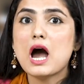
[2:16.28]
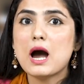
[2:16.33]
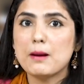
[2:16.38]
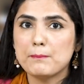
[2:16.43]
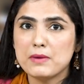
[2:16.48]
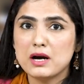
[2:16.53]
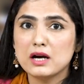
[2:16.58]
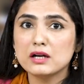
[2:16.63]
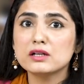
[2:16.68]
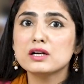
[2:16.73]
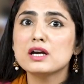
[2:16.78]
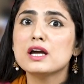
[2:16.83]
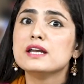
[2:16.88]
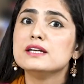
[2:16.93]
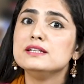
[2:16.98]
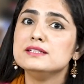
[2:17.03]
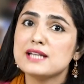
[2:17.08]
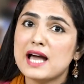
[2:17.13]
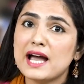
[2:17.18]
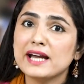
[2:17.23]
Among
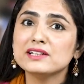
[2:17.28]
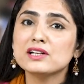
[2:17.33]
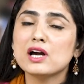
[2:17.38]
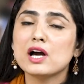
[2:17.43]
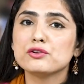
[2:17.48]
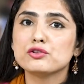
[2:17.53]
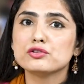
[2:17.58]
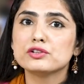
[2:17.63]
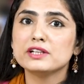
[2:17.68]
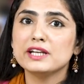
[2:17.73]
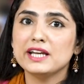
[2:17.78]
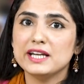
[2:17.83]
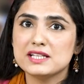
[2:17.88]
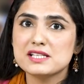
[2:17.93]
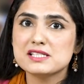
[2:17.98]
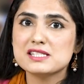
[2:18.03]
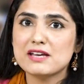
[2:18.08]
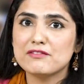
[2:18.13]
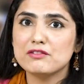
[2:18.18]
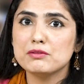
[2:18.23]

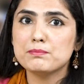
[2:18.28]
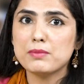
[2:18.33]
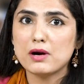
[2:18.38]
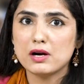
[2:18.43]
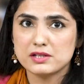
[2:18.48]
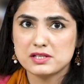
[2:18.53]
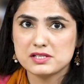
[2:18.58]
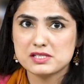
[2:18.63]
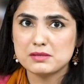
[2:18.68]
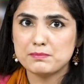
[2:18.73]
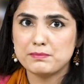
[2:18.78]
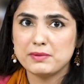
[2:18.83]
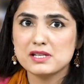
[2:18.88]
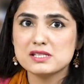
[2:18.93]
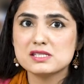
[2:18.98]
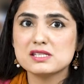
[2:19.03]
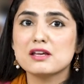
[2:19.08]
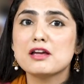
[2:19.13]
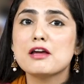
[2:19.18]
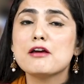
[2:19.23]
987
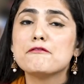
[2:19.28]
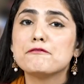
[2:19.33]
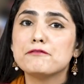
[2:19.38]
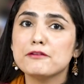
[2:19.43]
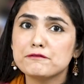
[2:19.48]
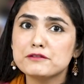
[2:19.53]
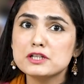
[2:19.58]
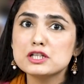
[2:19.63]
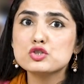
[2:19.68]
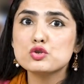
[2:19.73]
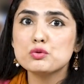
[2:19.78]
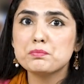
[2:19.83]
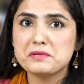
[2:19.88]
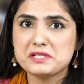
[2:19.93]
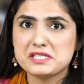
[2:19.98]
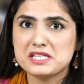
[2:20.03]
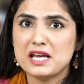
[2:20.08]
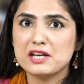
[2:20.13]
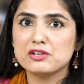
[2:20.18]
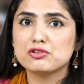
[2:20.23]
participants,
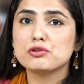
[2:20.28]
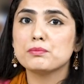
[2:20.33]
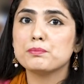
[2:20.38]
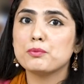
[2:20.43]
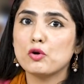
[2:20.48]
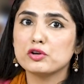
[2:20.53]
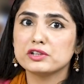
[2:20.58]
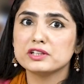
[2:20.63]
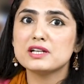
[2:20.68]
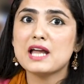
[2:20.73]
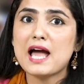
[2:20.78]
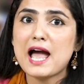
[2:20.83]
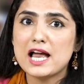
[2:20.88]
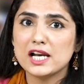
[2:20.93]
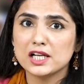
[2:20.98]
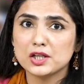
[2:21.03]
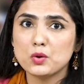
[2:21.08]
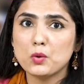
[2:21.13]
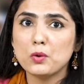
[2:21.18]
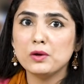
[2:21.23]
52% reported
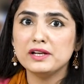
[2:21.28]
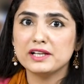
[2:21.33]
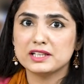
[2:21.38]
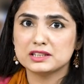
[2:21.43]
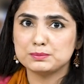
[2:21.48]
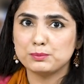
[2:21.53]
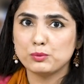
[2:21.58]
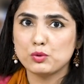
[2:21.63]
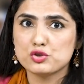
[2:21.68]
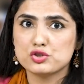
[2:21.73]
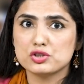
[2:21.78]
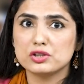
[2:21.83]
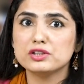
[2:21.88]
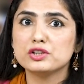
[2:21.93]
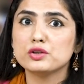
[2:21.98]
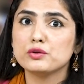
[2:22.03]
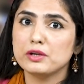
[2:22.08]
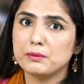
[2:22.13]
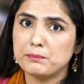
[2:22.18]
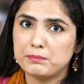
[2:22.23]
alcohol exposure
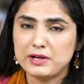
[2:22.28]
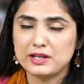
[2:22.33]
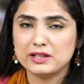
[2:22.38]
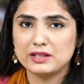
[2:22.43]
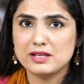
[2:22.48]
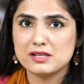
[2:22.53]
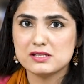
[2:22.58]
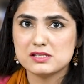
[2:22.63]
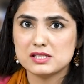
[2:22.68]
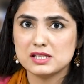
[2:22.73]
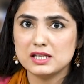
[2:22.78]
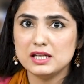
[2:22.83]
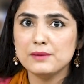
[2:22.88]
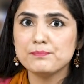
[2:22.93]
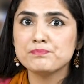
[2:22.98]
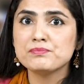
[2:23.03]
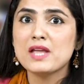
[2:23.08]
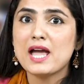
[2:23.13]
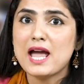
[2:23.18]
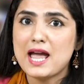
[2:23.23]
during pregnancy
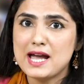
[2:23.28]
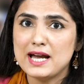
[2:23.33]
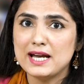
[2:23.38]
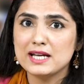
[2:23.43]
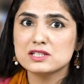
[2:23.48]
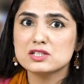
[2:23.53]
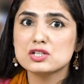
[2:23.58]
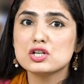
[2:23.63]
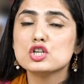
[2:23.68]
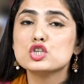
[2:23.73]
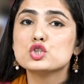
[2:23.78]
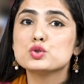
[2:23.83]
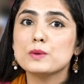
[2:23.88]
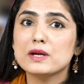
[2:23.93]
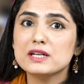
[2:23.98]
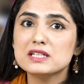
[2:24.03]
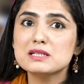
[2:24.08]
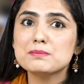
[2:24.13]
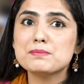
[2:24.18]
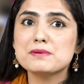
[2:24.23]
and
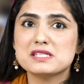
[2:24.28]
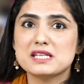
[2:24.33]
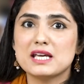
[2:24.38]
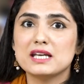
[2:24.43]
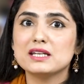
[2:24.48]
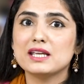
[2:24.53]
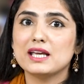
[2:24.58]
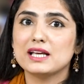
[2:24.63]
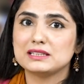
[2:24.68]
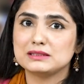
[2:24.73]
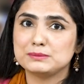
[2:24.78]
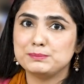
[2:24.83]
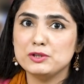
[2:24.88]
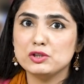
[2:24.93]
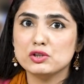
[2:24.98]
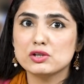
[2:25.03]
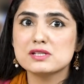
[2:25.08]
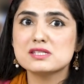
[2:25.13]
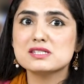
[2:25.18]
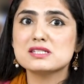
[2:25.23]
20%
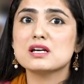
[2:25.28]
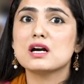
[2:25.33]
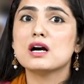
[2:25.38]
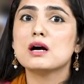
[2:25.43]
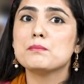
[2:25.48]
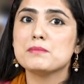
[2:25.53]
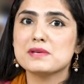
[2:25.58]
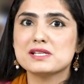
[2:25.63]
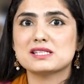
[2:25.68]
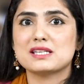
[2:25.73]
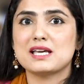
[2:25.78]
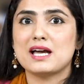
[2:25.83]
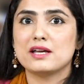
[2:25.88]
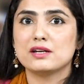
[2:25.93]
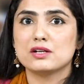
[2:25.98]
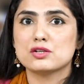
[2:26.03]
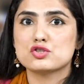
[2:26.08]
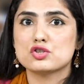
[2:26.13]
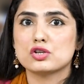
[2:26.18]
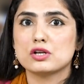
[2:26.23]
experienced a
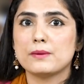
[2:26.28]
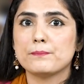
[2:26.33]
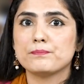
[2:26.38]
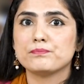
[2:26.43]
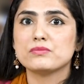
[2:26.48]
miscarriage.